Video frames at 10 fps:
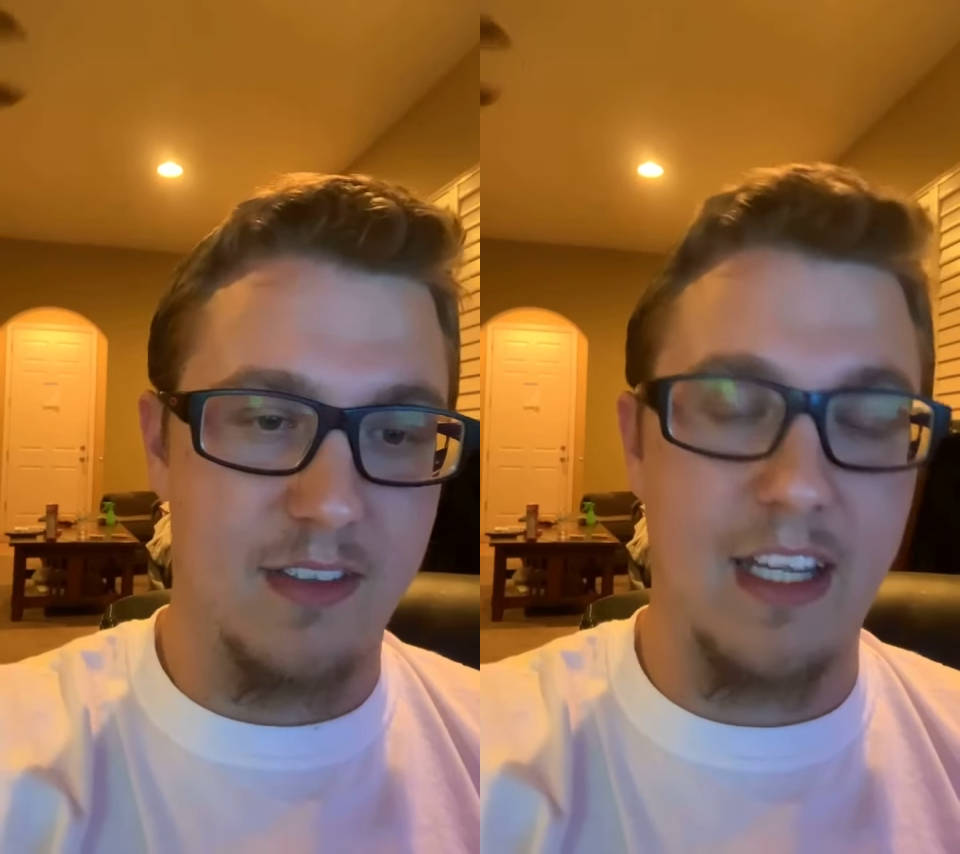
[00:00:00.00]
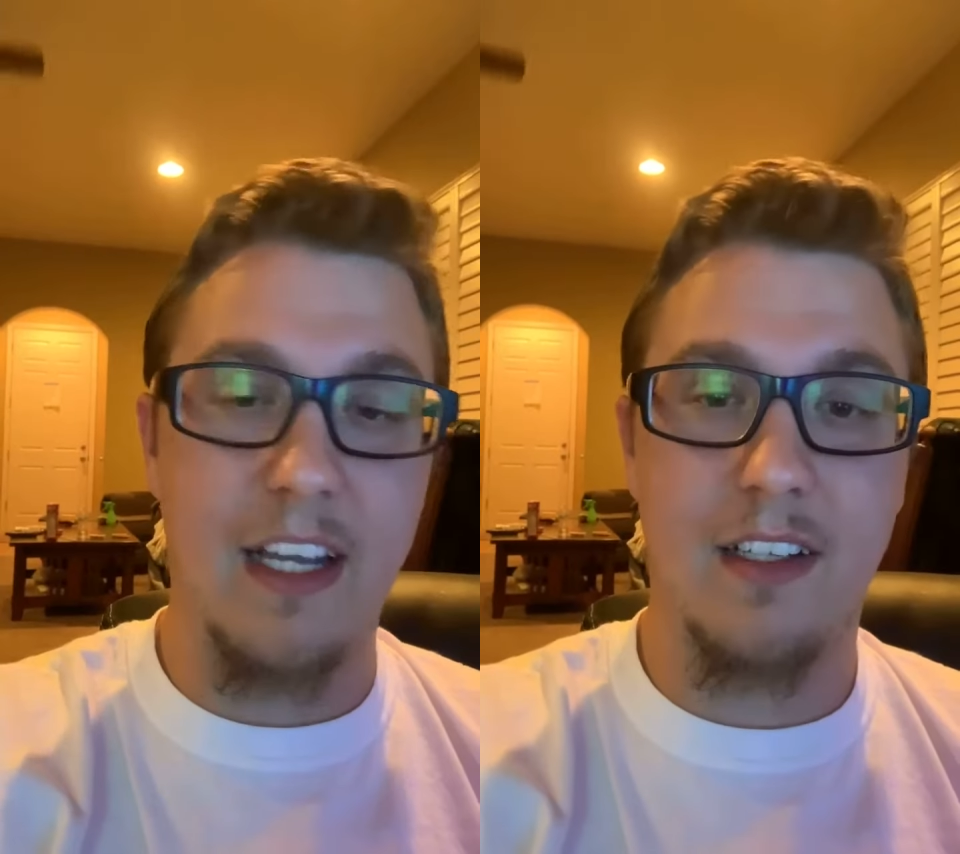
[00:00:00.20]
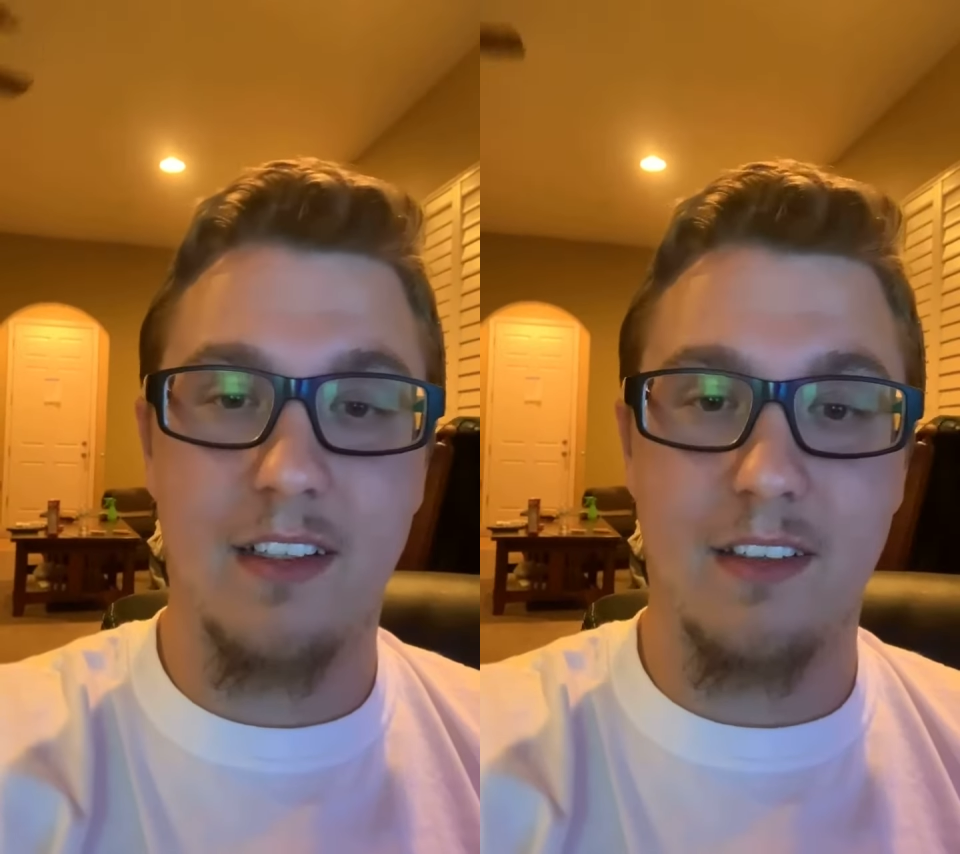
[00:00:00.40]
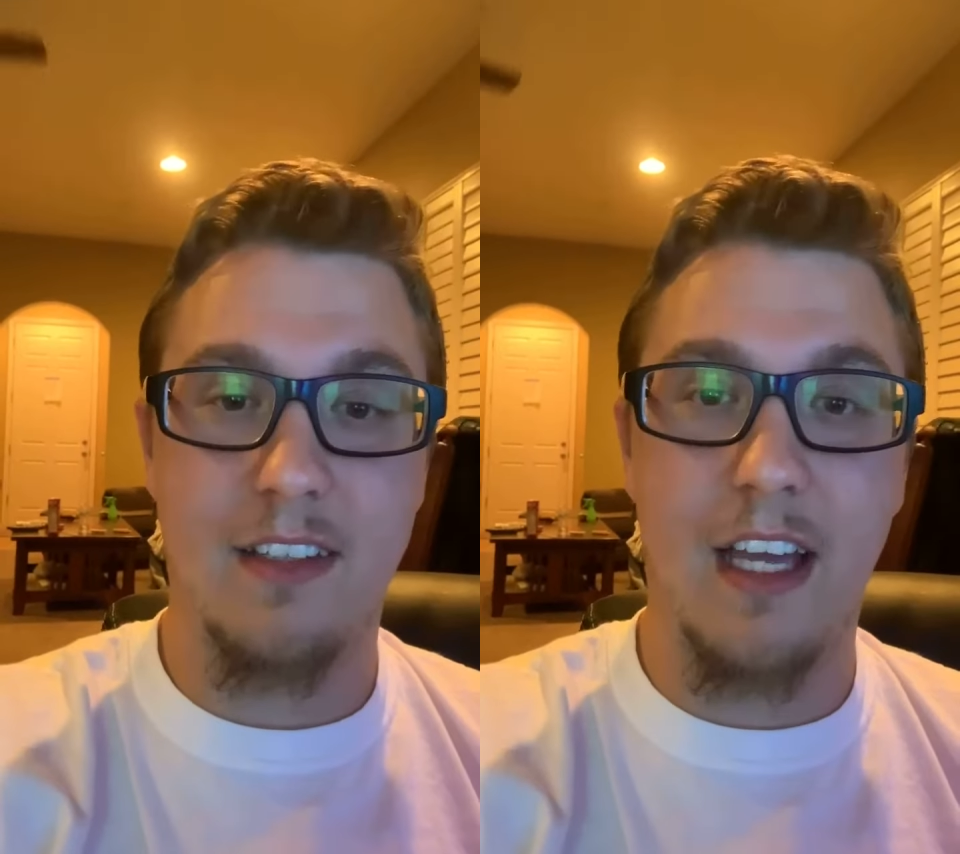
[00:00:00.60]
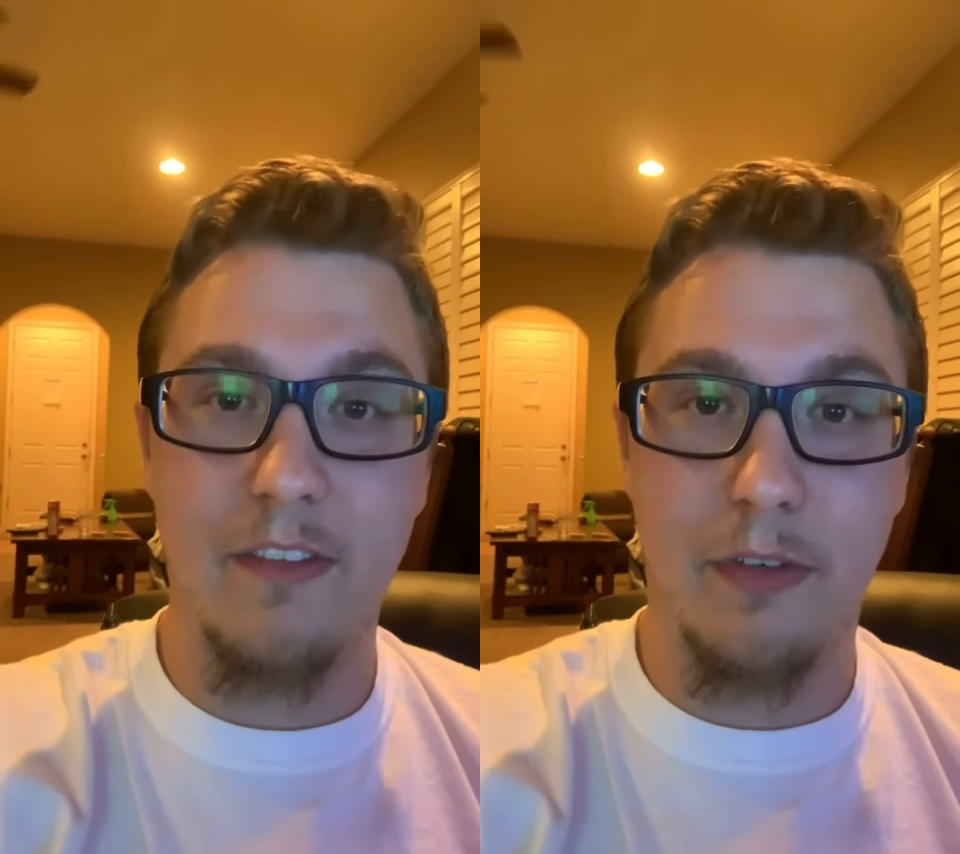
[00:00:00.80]
thank
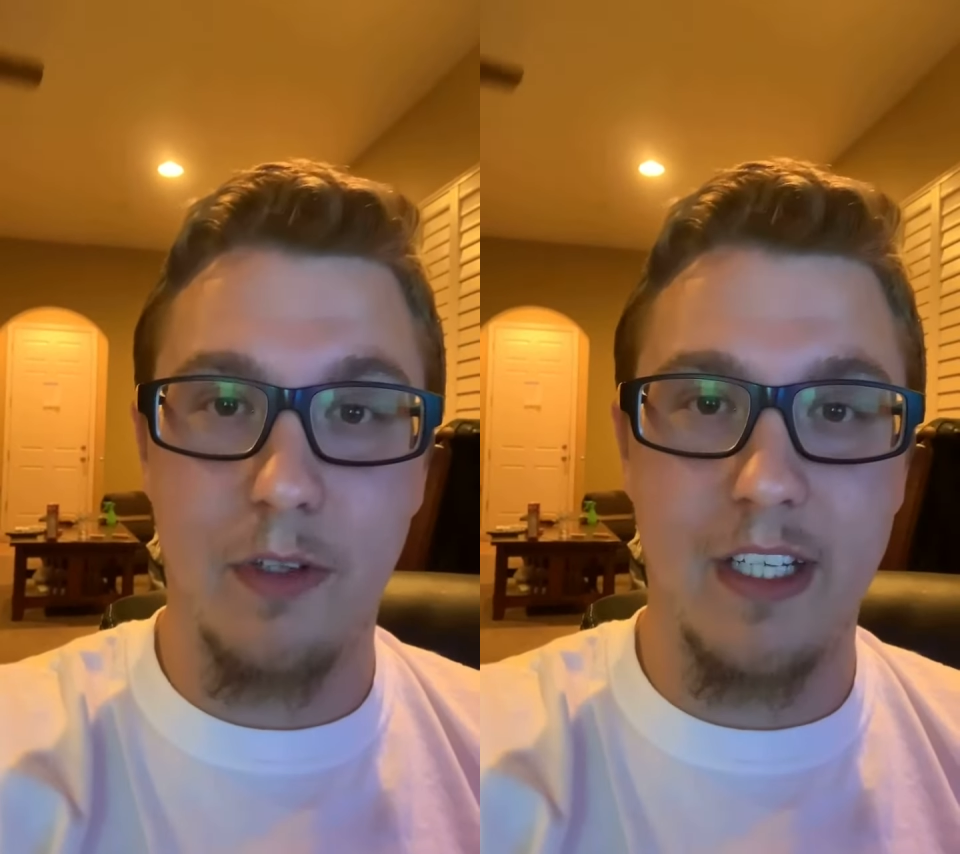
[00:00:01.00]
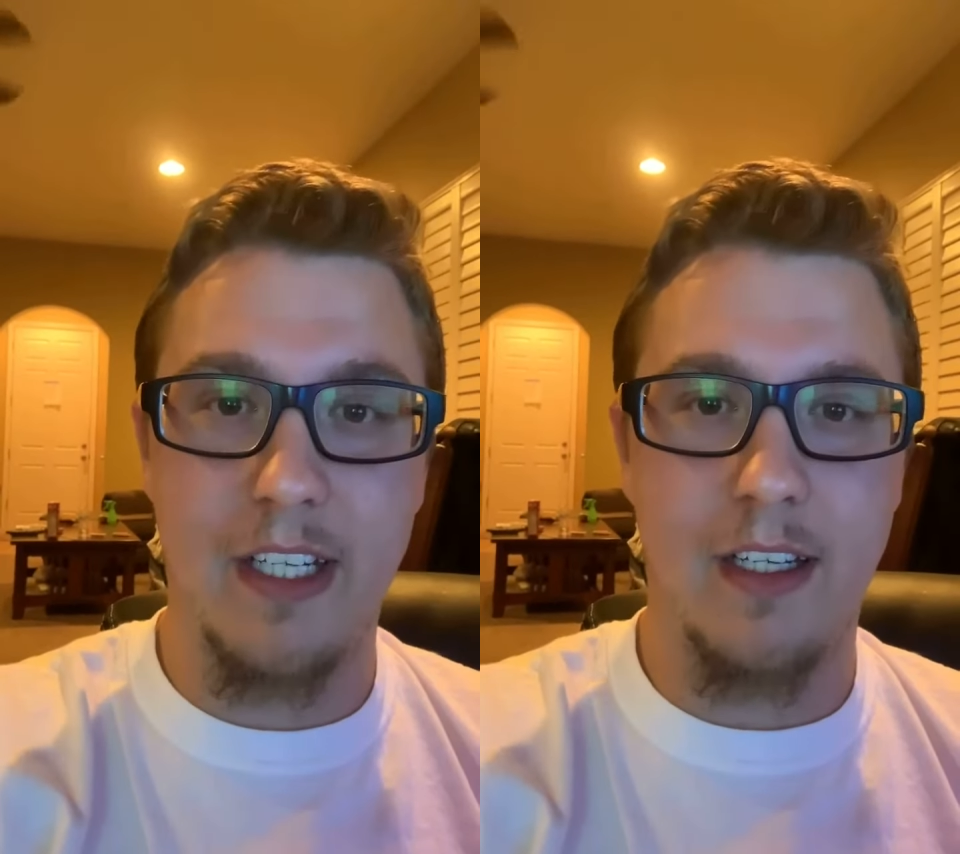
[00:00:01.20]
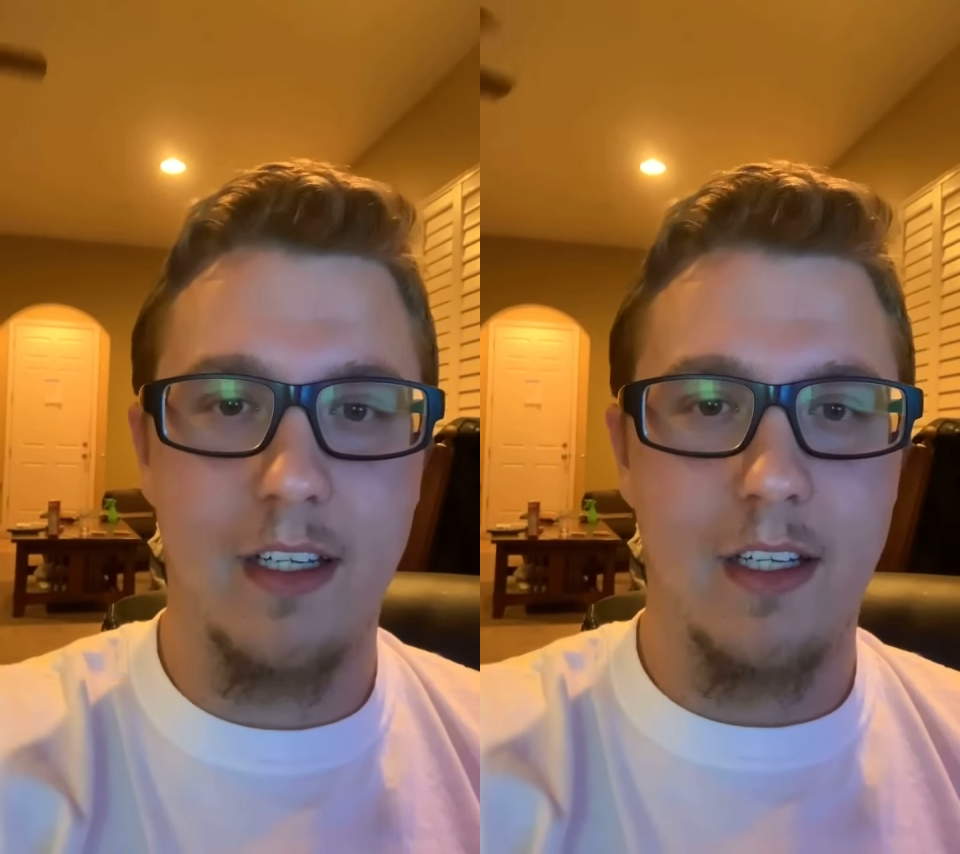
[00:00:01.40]
thankfully